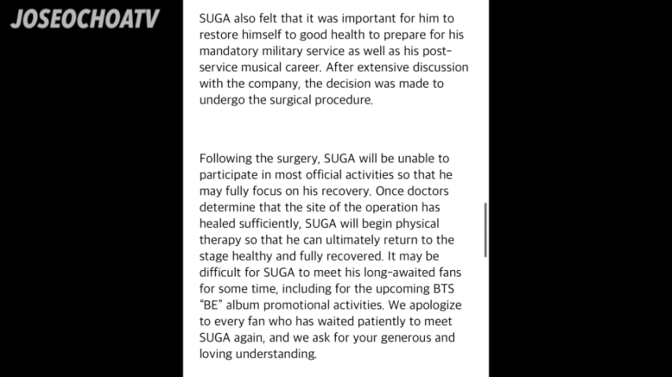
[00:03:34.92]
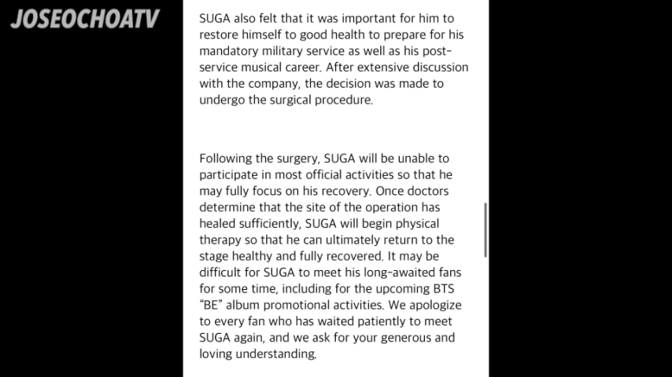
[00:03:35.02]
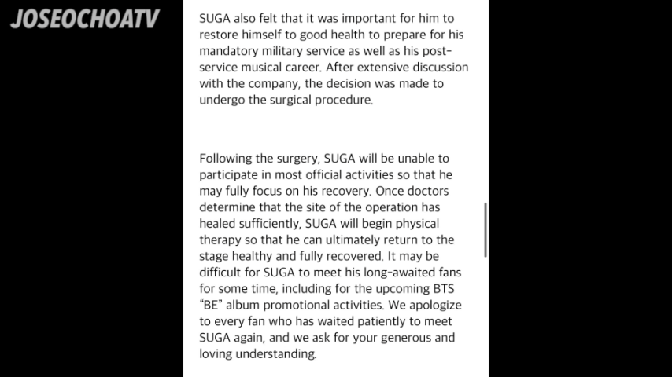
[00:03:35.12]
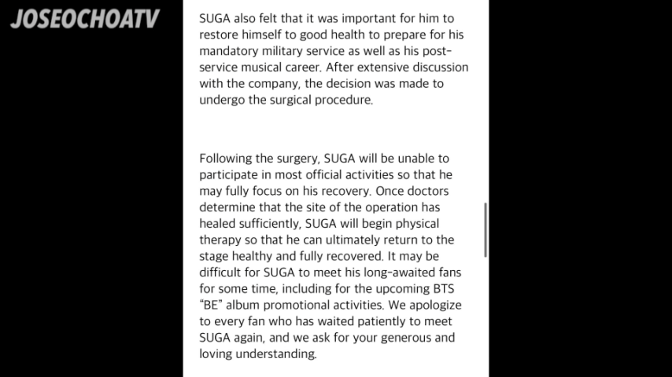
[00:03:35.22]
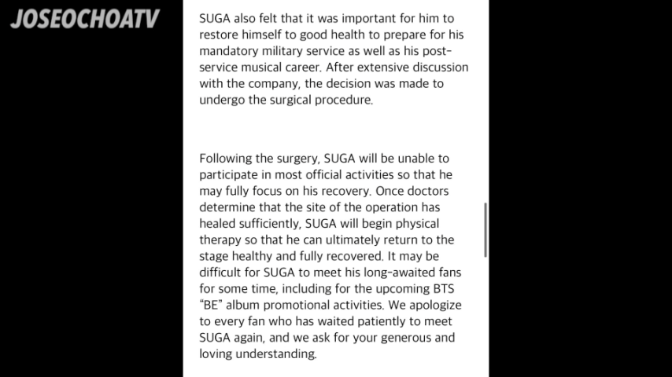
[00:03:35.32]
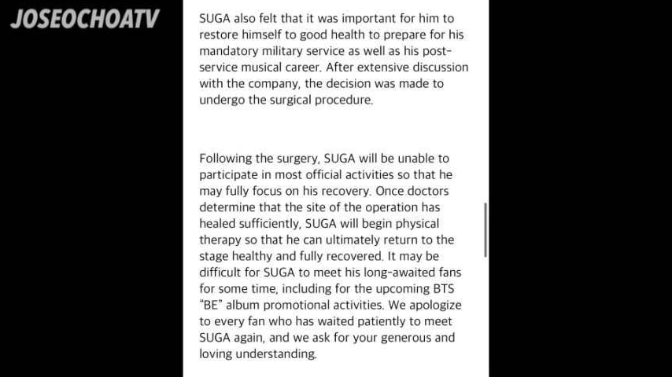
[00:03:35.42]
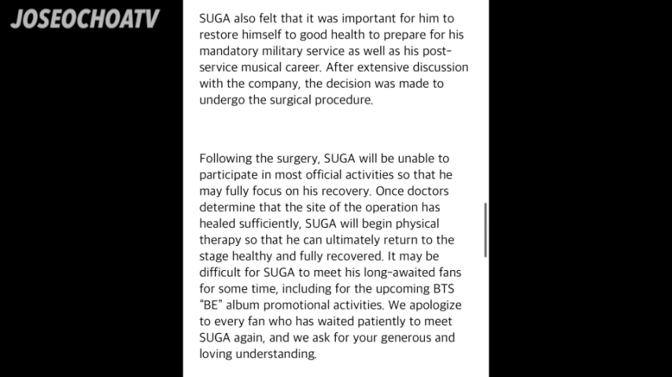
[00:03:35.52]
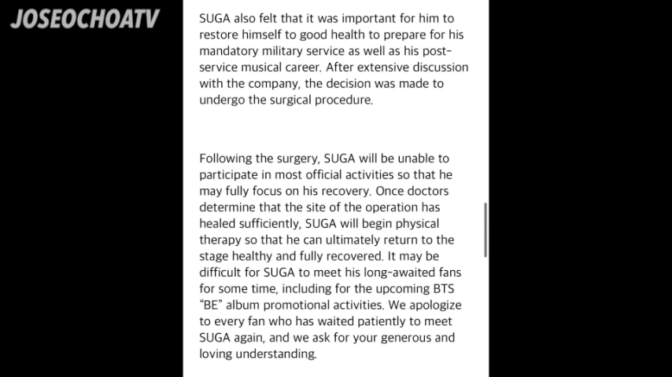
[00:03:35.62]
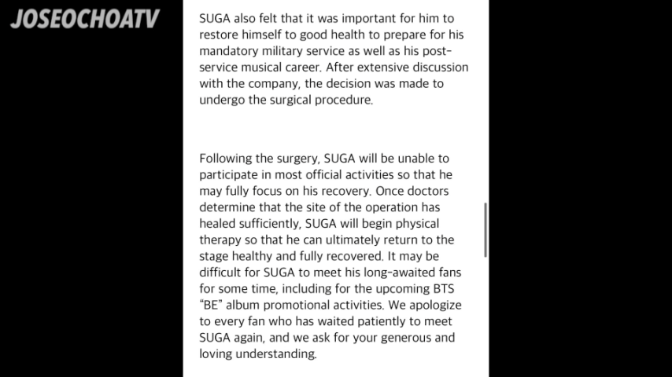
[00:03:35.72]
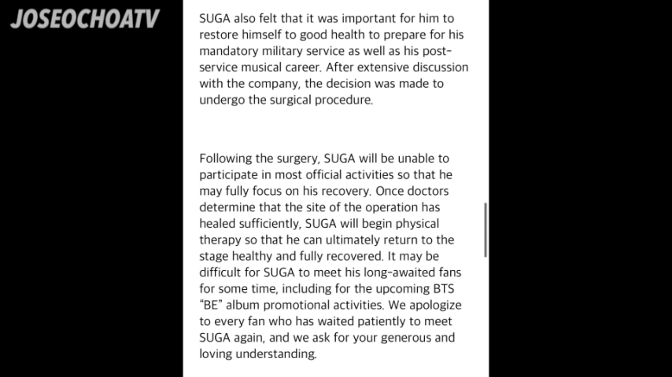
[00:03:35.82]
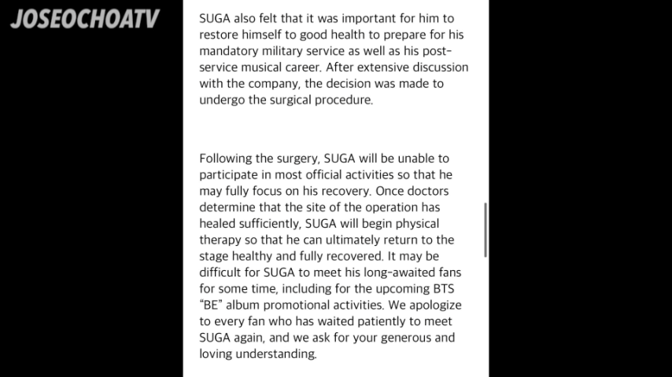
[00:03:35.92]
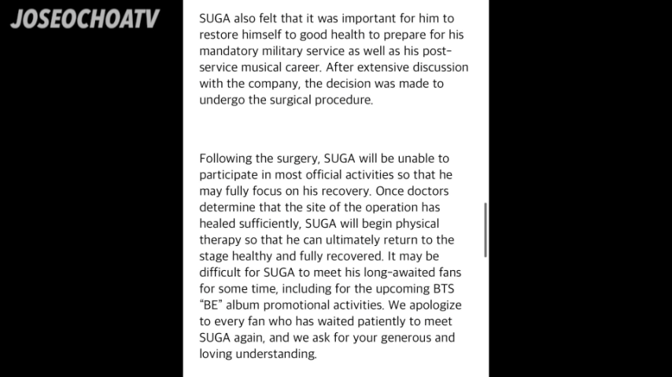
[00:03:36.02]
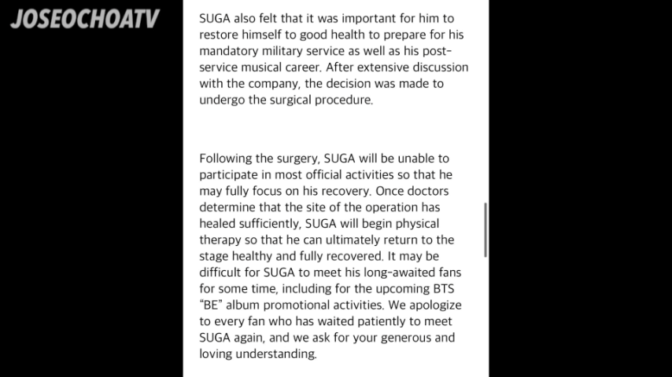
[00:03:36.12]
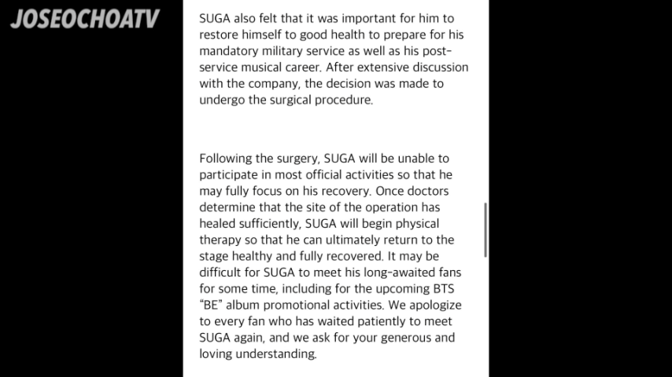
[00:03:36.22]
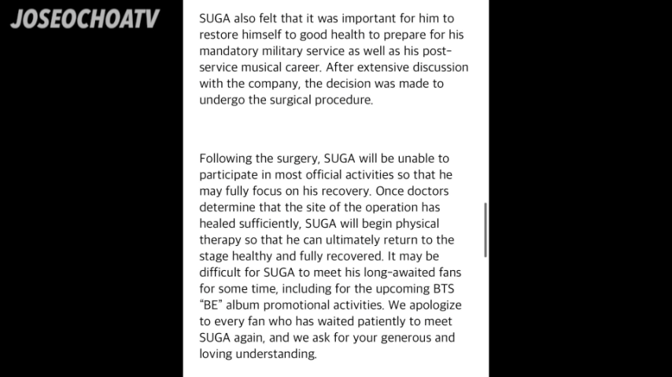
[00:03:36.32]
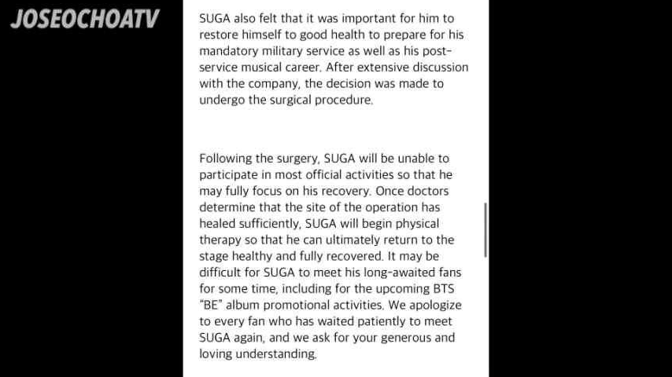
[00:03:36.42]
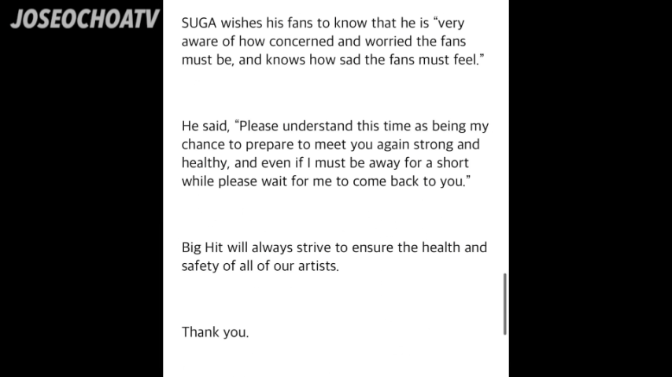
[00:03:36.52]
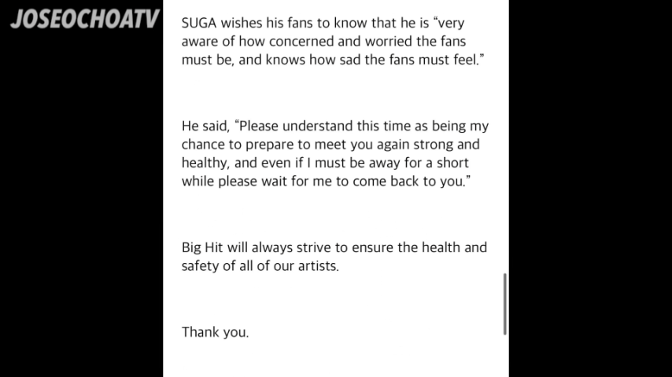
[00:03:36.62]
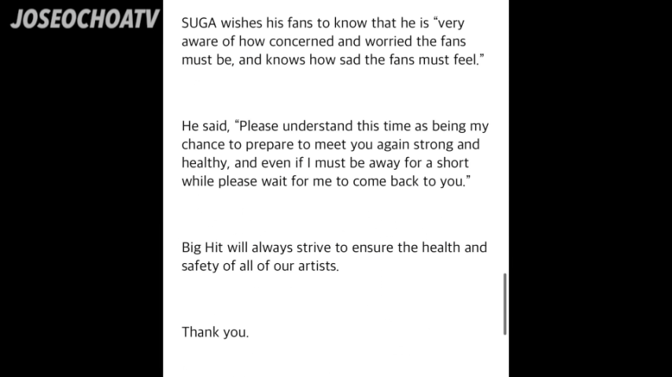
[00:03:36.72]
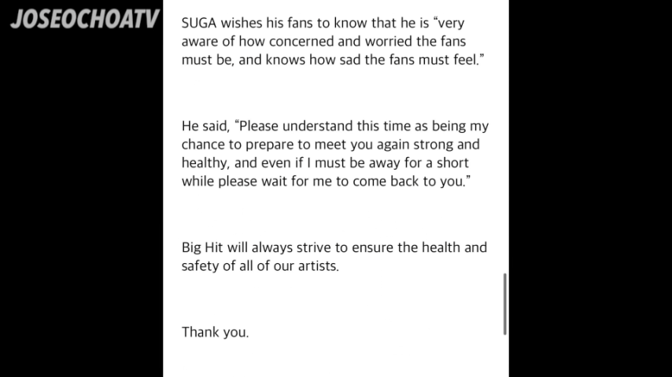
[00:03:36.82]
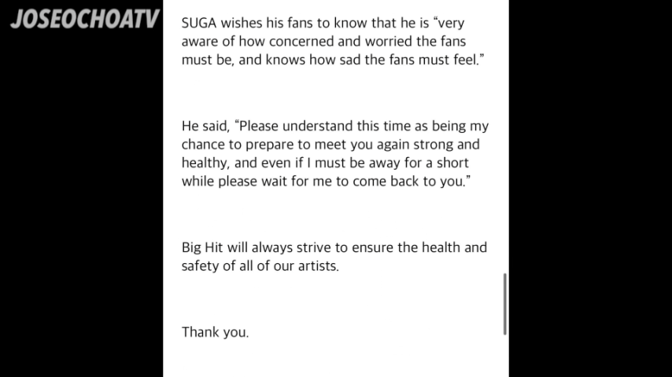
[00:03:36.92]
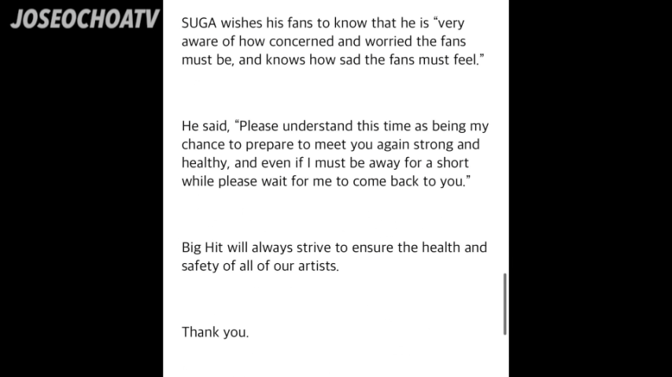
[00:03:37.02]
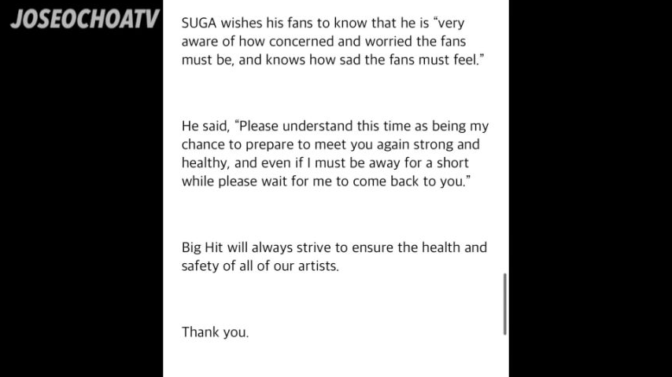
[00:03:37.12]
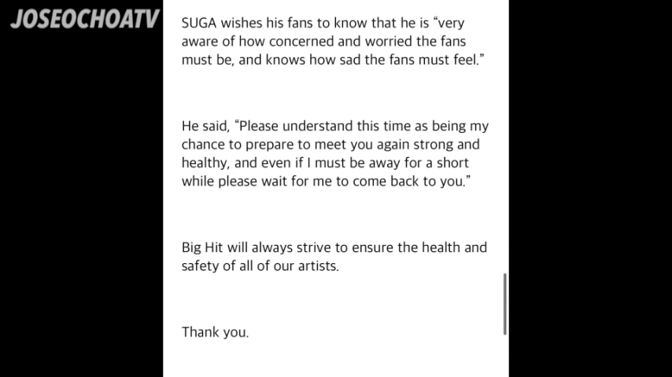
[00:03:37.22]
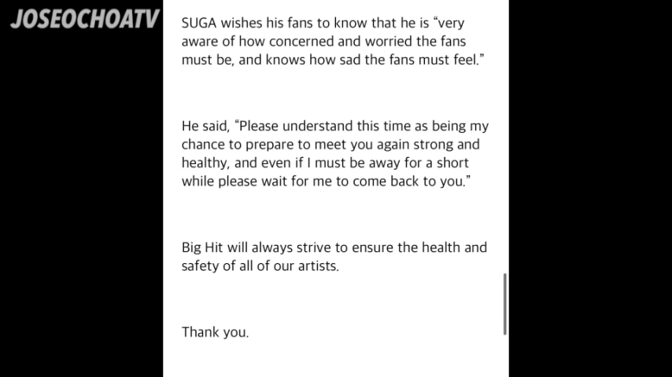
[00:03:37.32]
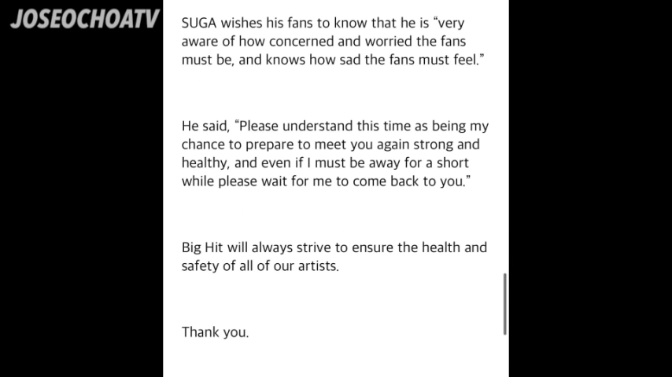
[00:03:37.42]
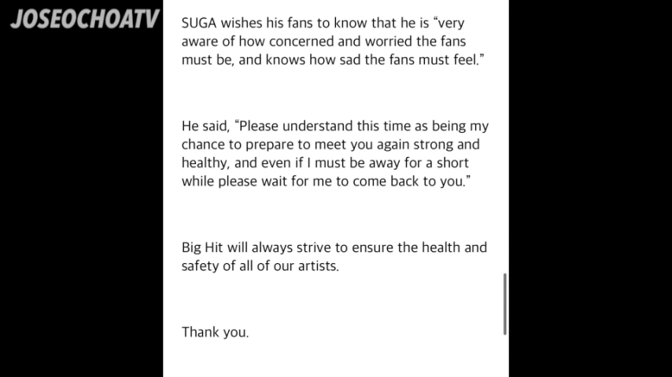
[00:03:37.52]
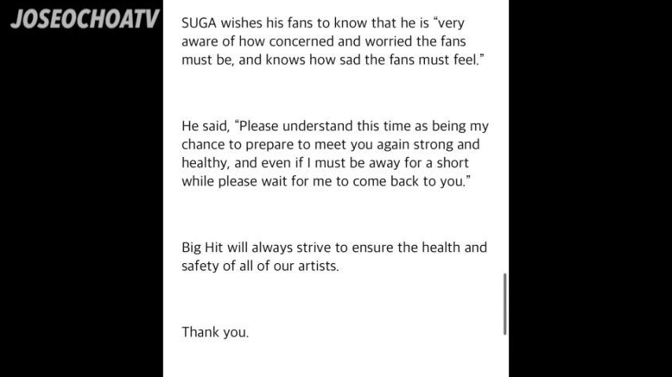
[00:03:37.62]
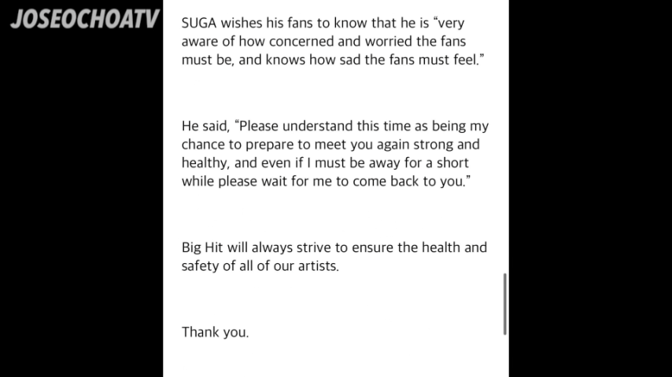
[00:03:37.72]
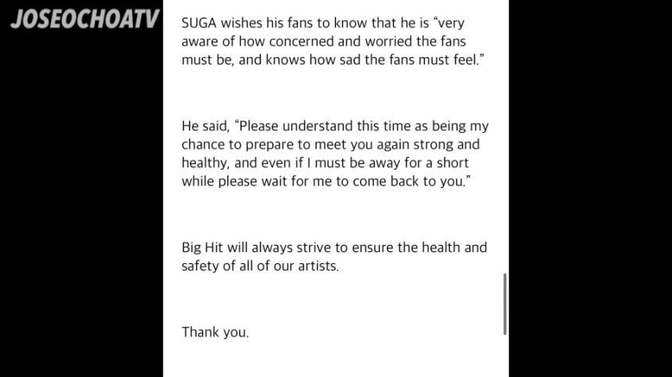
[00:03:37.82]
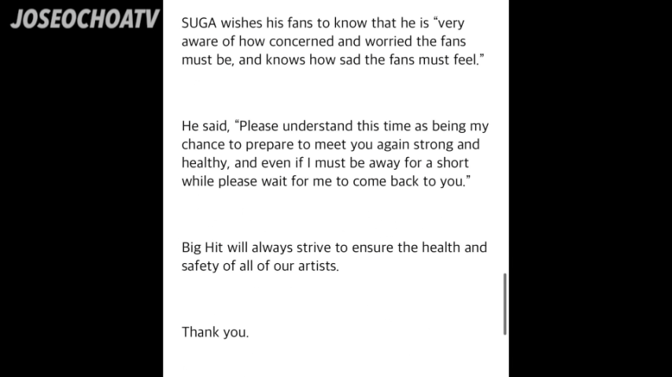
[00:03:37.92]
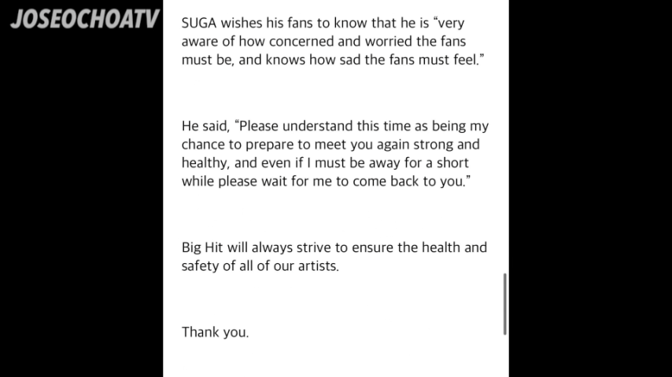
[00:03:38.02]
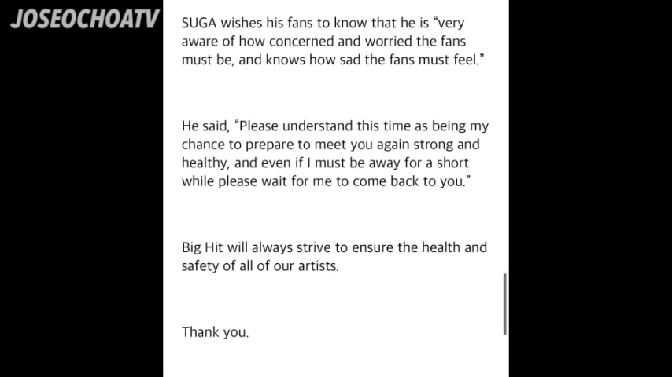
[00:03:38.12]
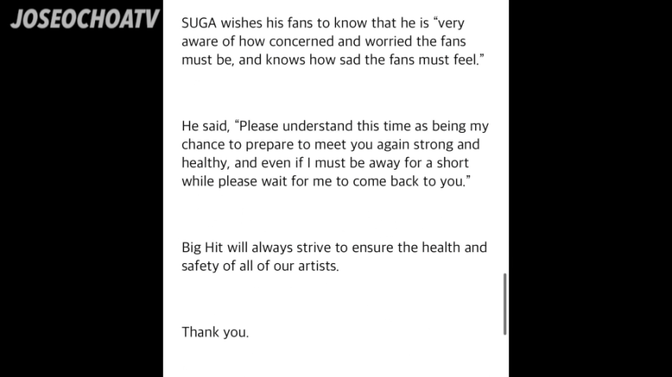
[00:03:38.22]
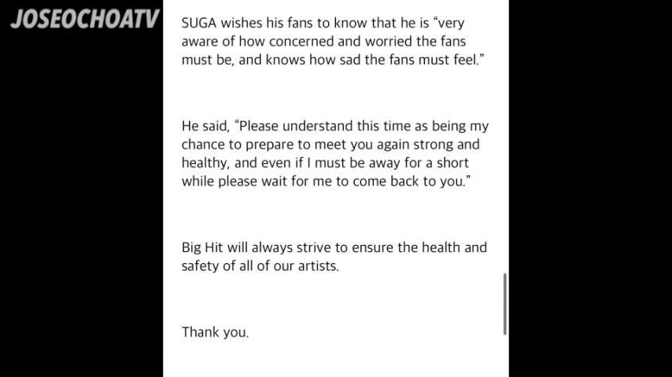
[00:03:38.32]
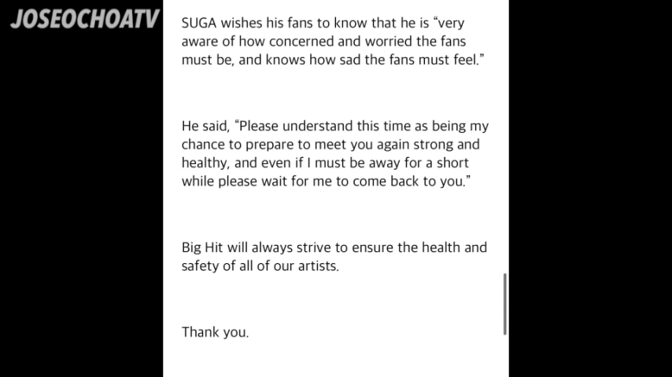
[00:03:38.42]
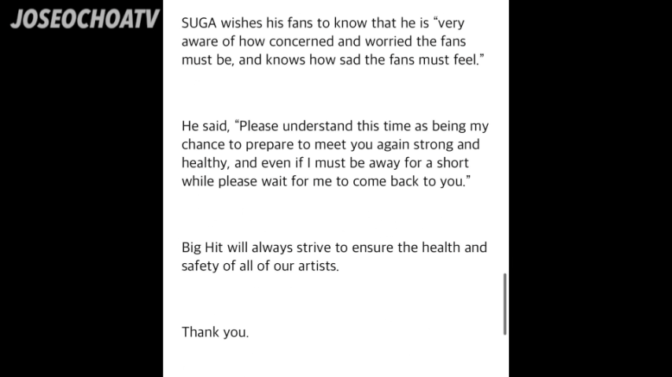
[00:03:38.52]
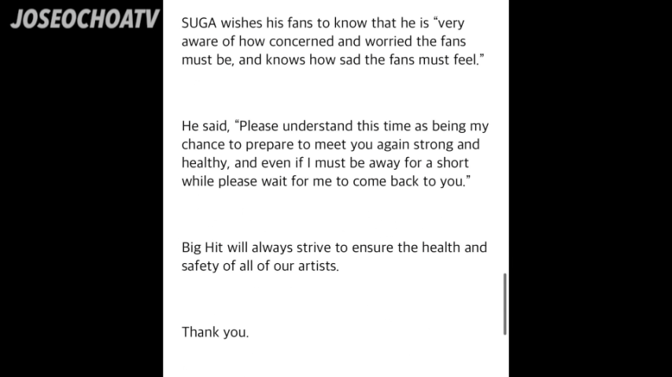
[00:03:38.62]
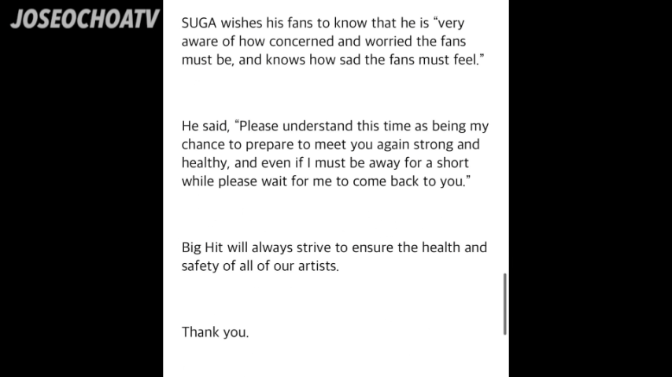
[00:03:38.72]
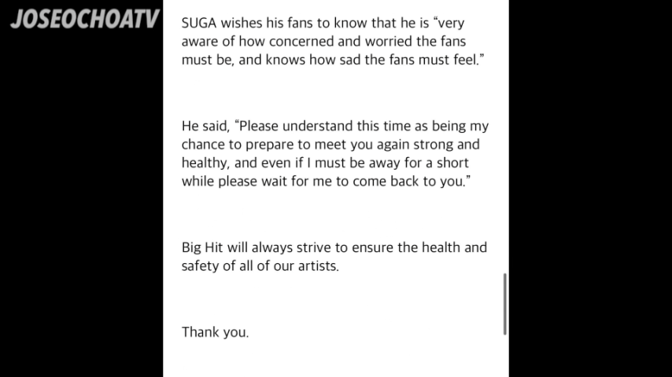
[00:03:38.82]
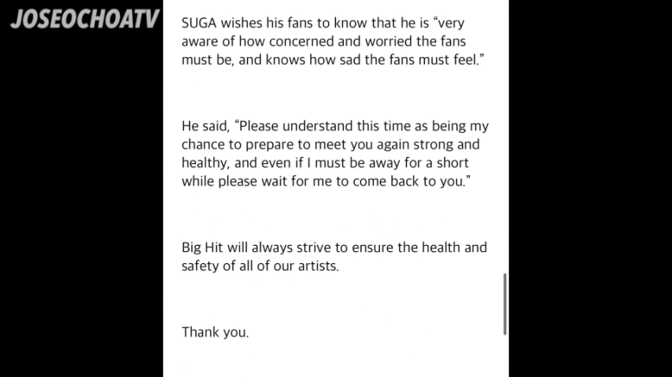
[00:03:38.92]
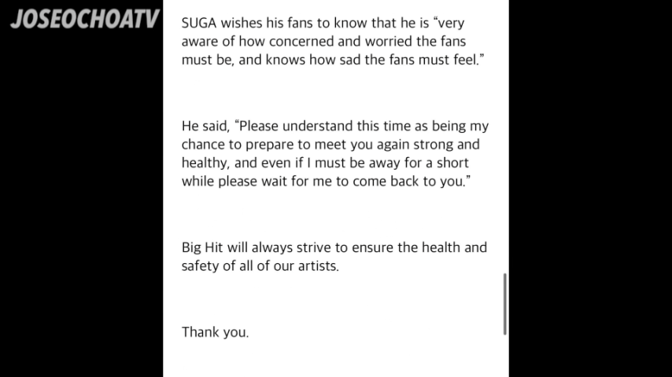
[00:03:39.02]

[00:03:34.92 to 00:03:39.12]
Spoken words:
No face is visible, so there are no lips to read.